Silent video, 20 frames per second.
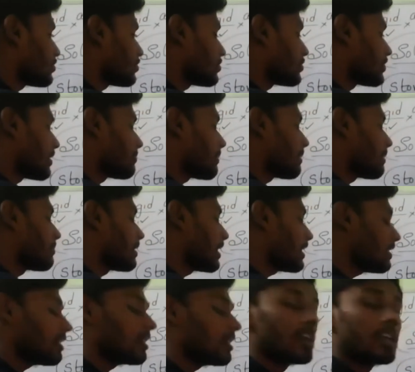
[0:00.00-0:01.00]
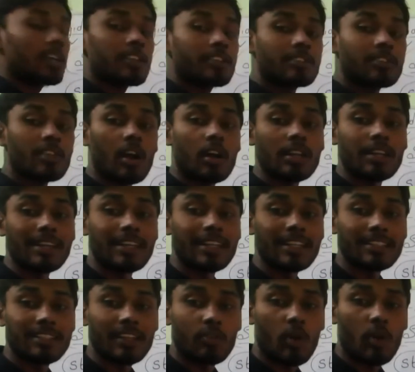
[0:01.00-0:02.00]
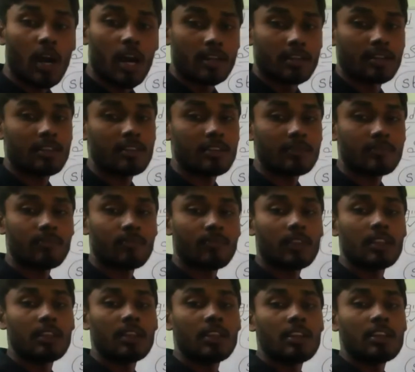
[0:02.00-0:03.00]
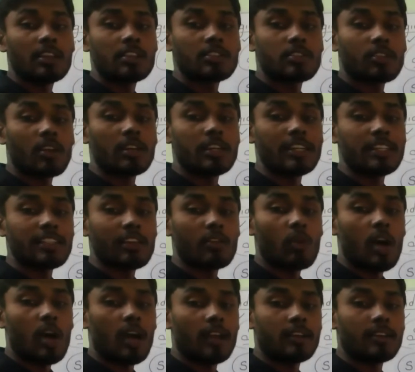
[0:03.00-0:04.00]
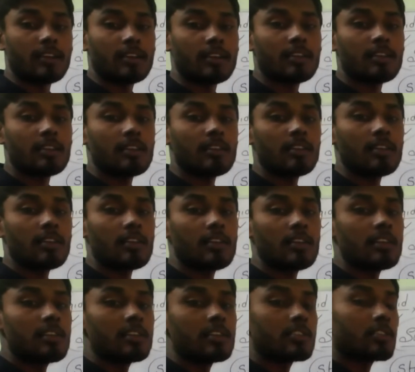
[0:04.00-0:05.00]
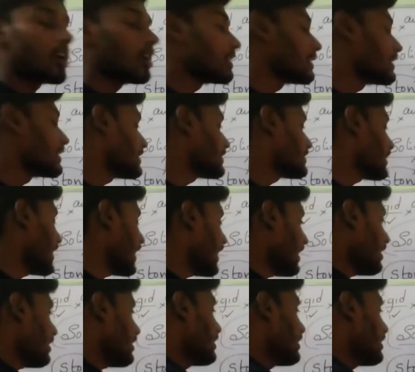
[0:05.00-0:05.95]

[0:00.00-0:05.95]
you should remember? Solid is a what? Solid is a what? Solid is a